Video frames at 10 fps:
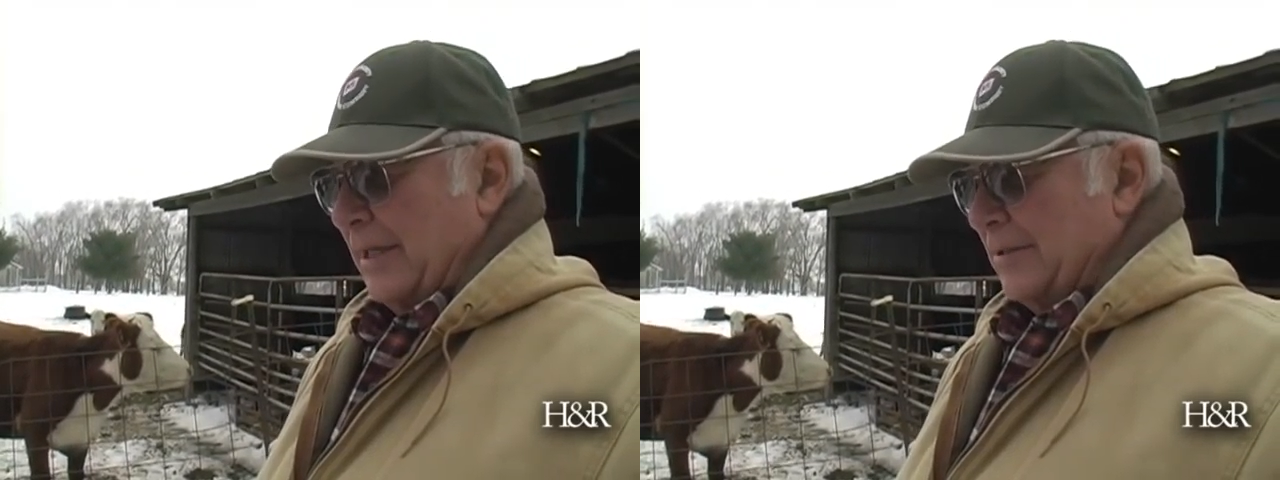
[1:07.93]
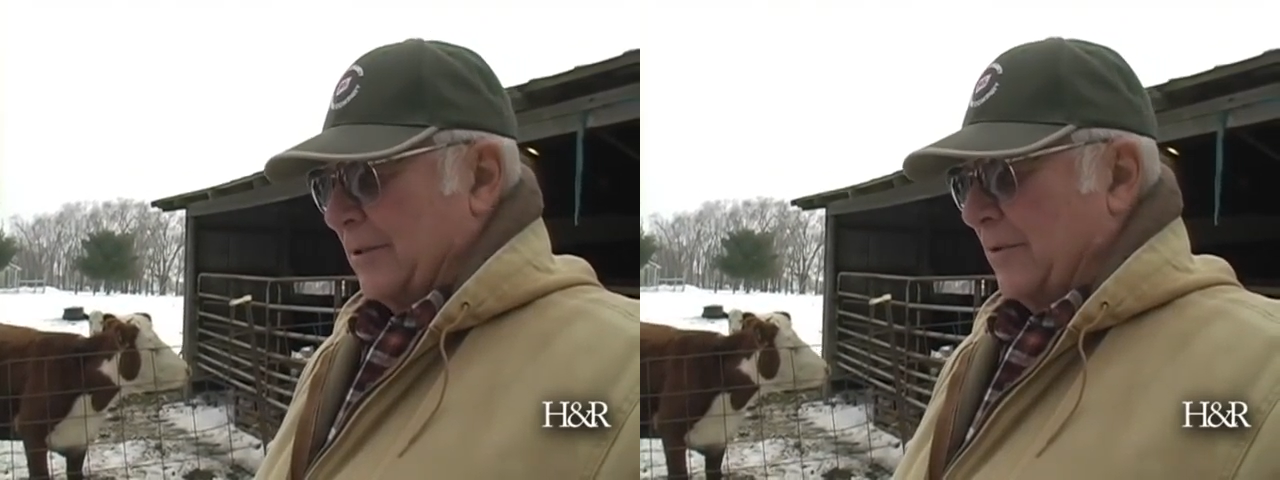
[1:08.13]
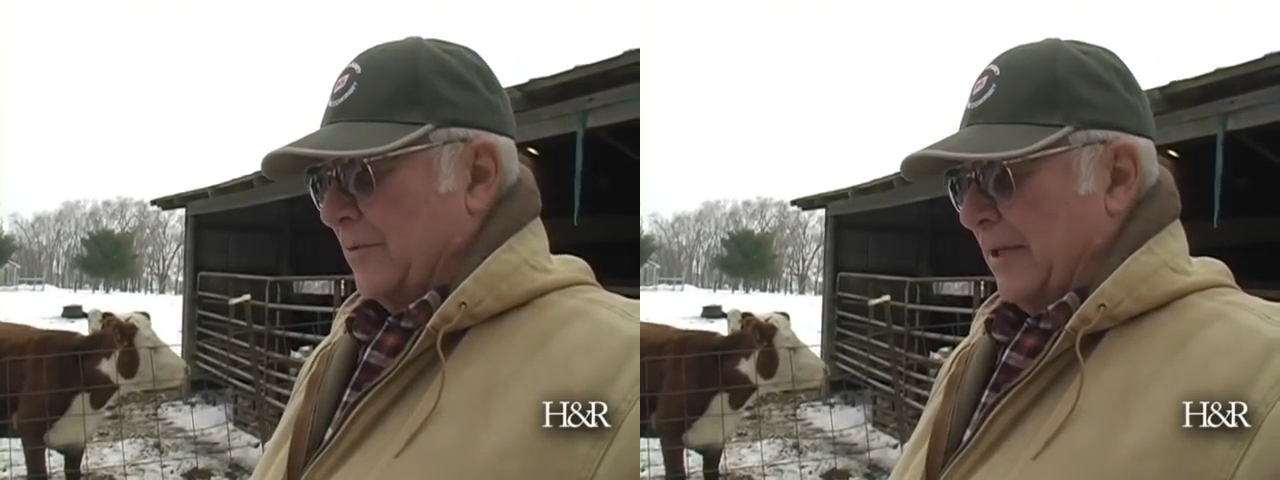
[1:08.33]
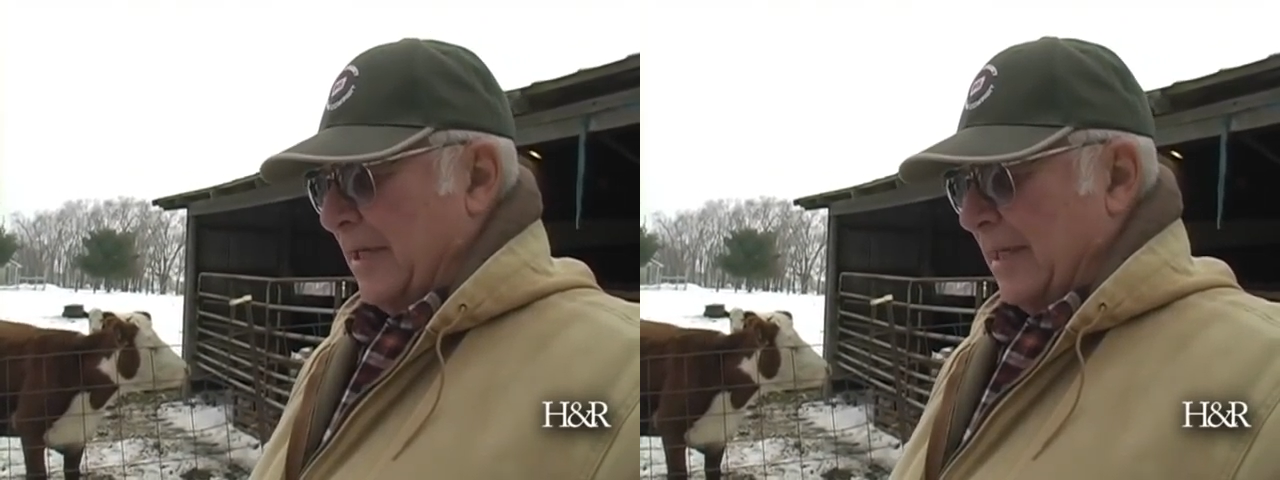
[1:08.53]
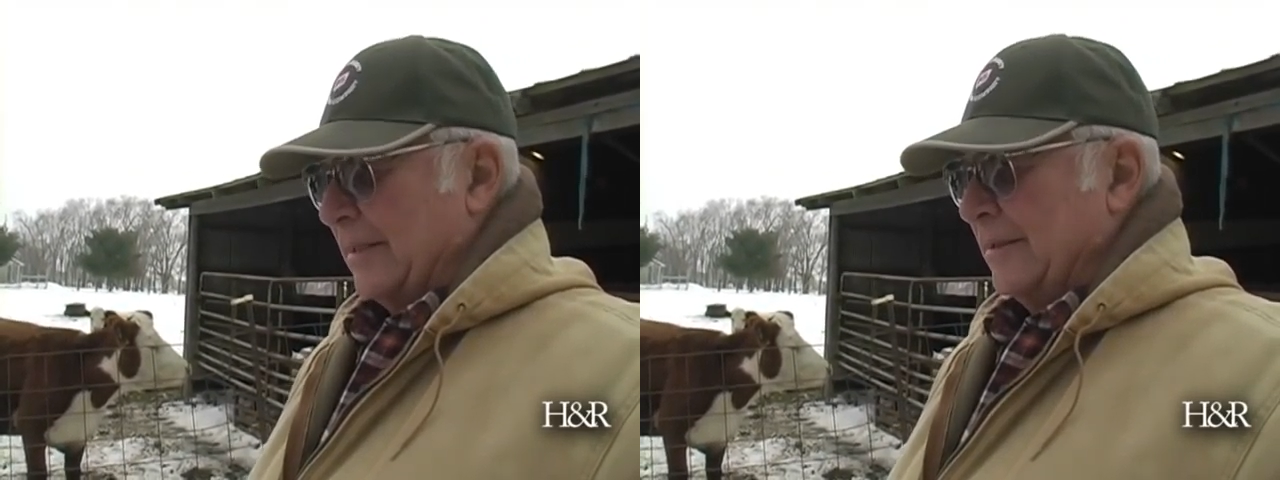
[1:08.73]
So we
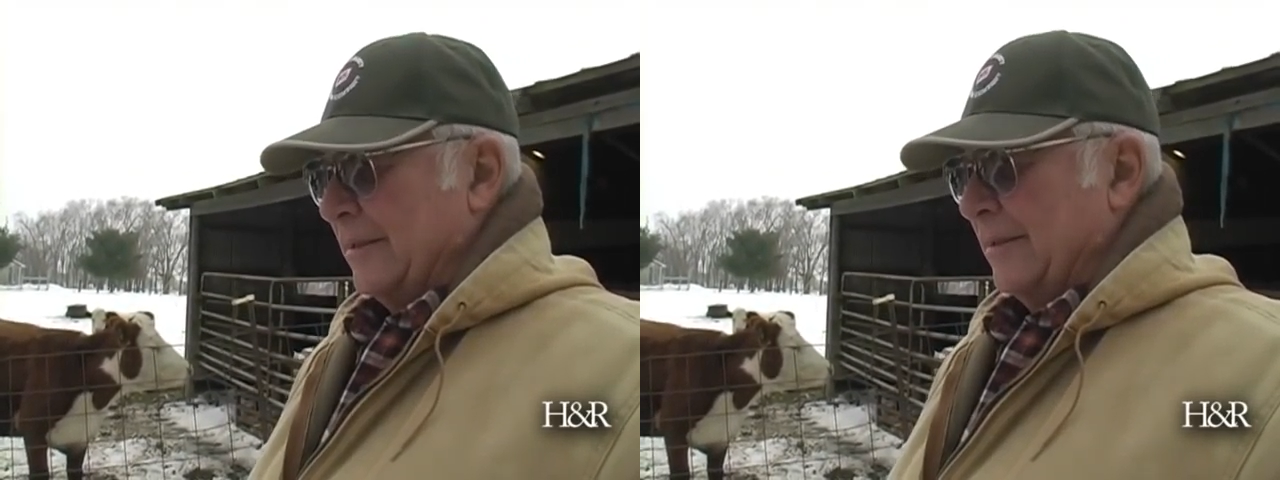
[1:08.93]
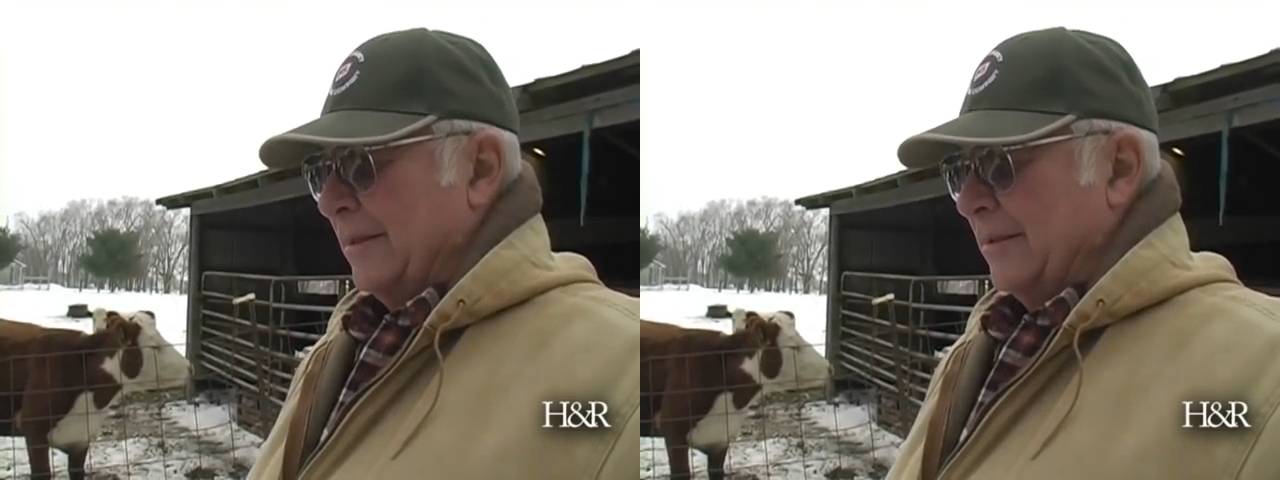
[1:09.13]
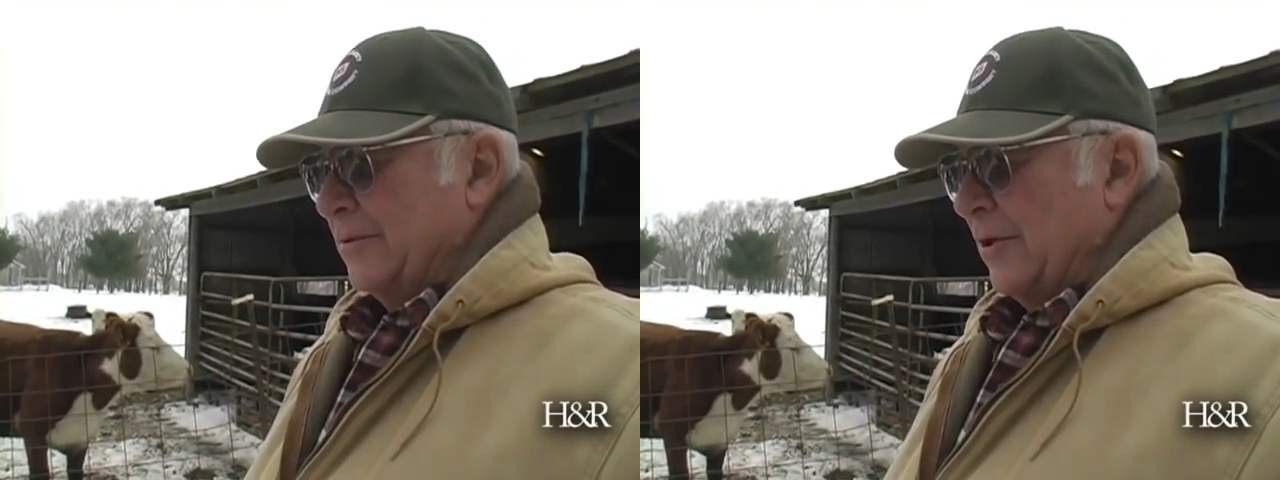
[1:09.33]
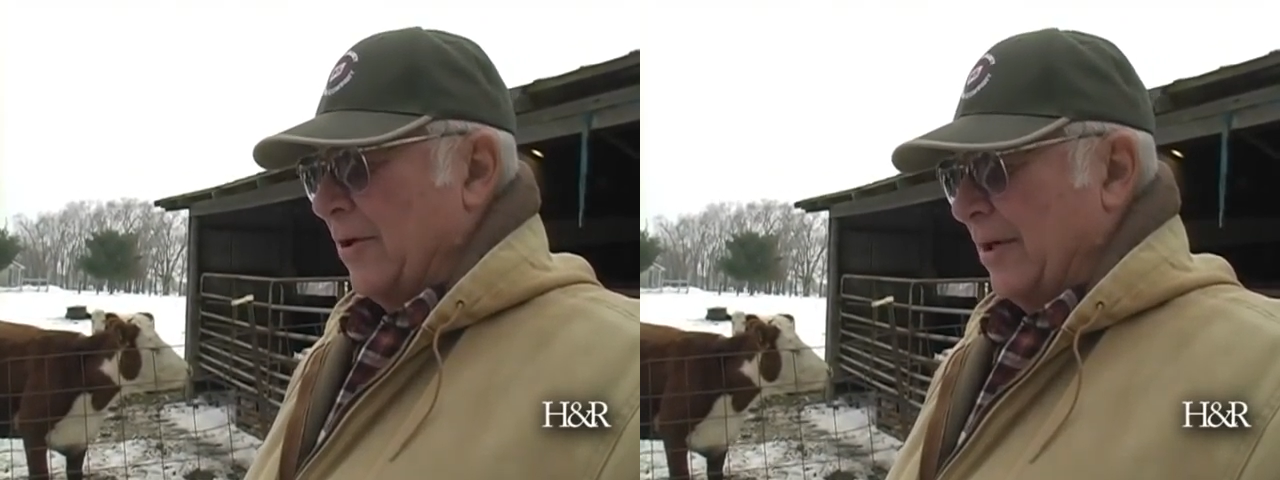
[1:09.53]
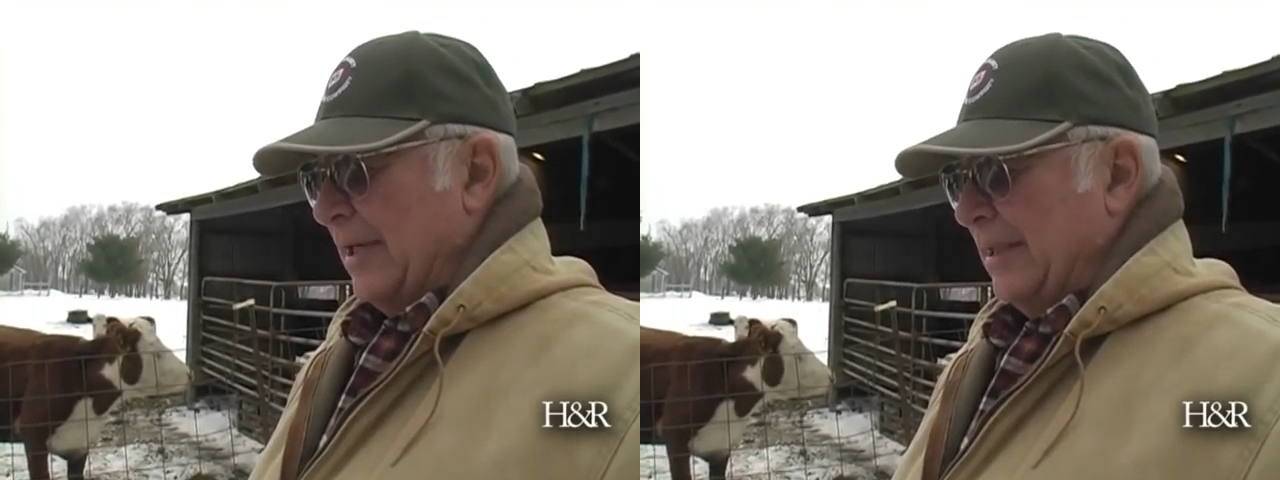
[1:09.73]
got
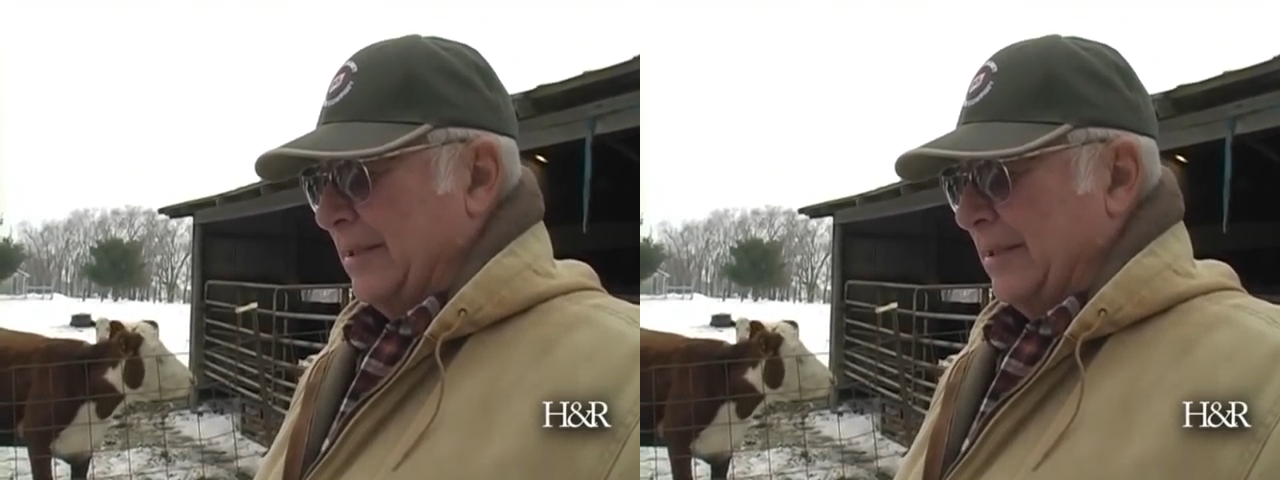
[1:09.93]
started in the